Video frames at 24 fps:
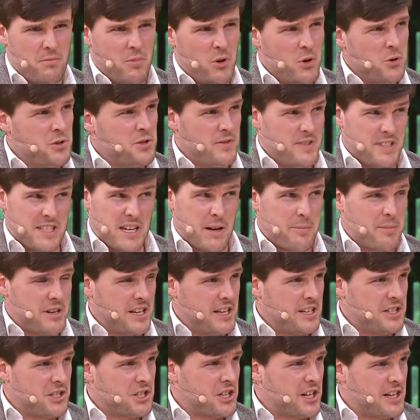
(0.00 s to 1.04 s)
most of it's
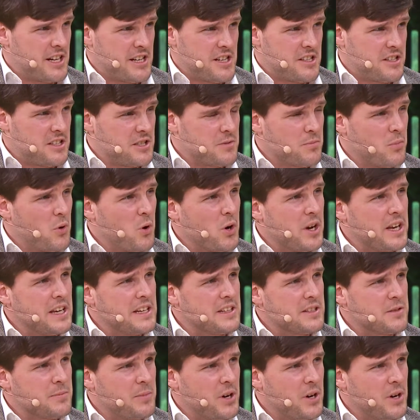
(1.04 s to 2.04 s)
happening in China at this point,